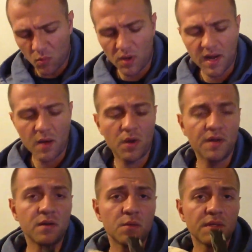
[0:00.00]
What I want
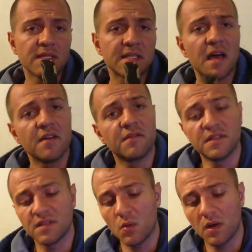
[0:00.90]
to do with this knife
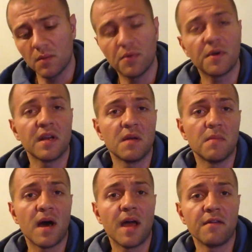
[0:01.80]
is I want to put it in
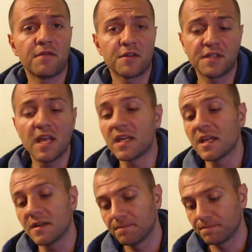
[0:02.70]
my first aid
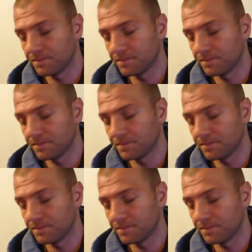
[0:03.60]
kit.